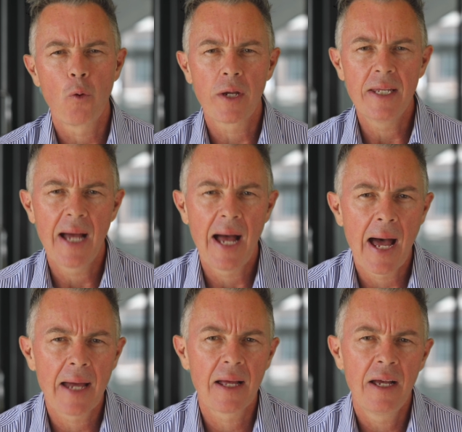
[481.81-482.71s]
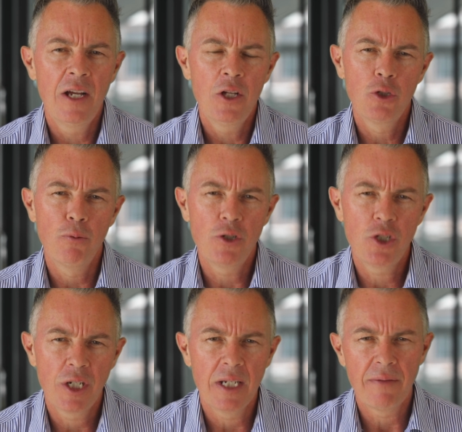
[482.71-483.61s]
working harder to
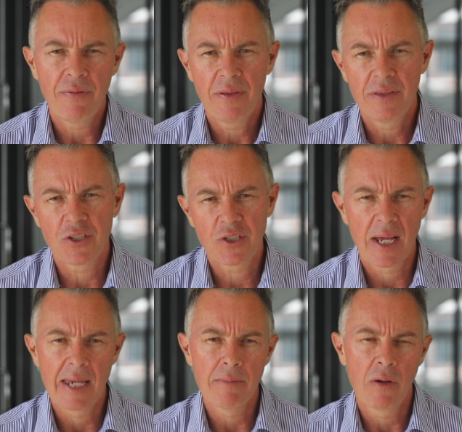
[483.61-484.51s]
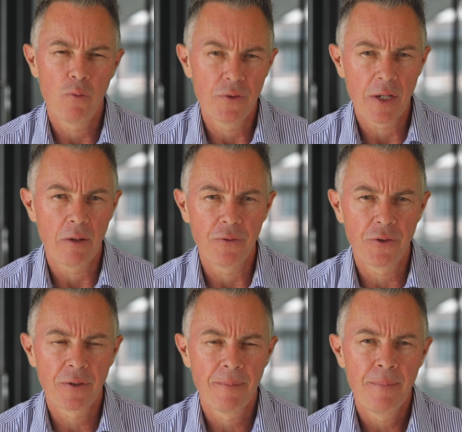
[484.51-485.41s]
achieve the same
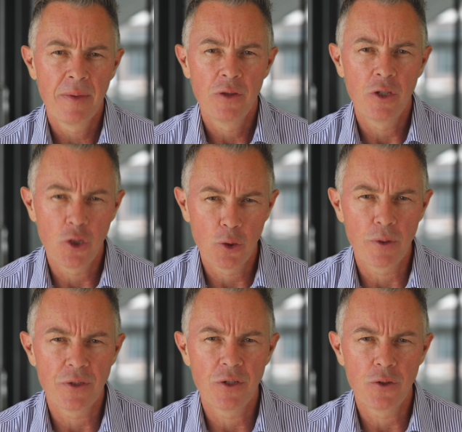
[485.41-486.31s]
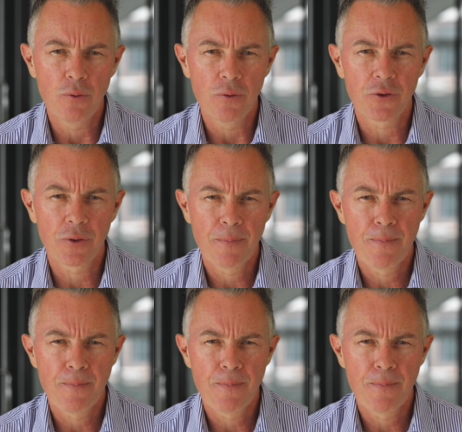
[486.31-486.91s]
results. The choice is yours.